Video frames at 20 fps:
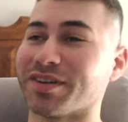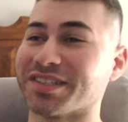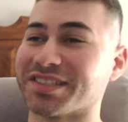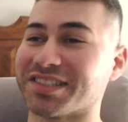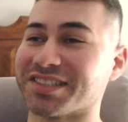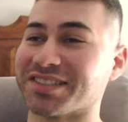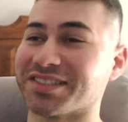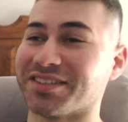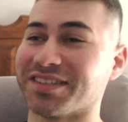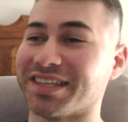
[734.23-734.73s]
he
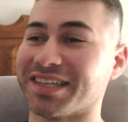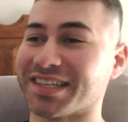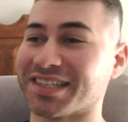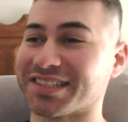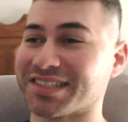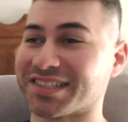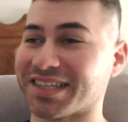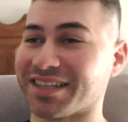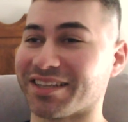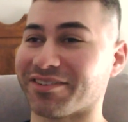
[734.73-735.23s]
presses on the
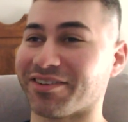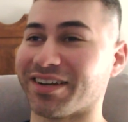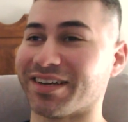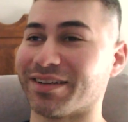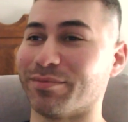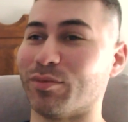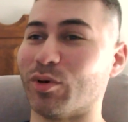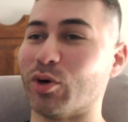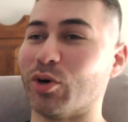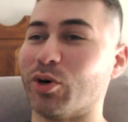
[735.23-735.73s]

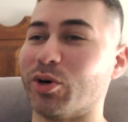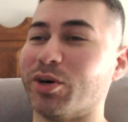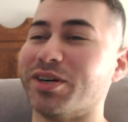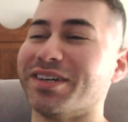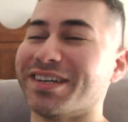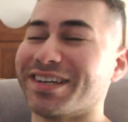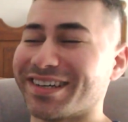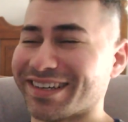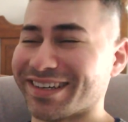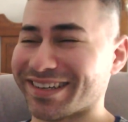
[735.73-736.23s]
accelerator more.
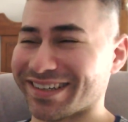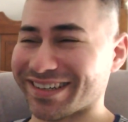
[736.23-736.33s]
